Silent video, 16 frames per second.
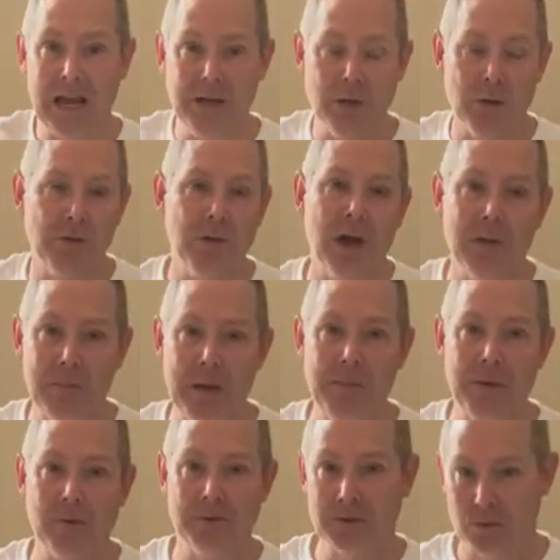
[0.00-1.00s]
and you thought
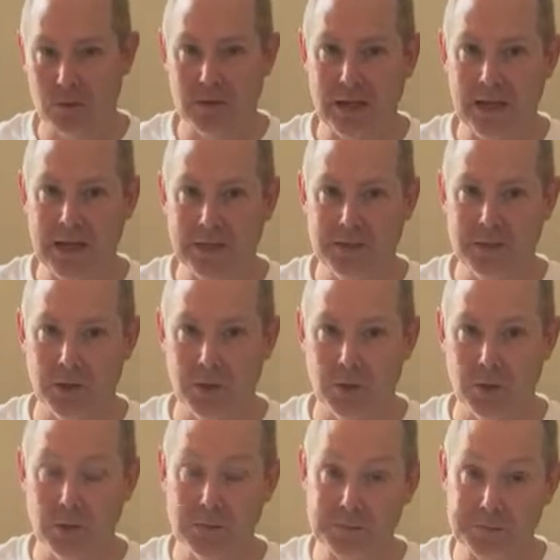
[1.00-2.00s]
maybe it was related
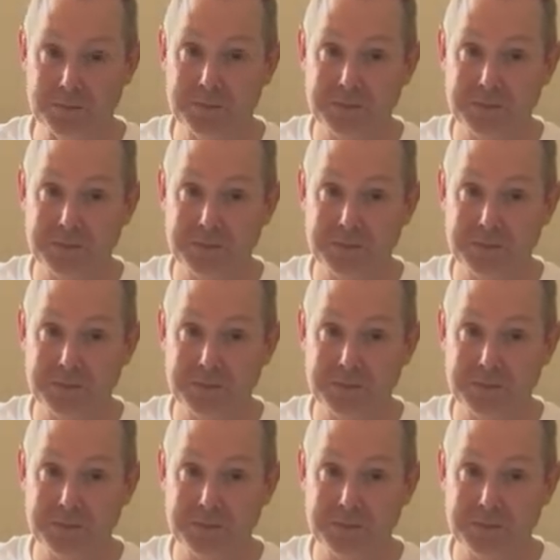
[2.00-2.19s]
to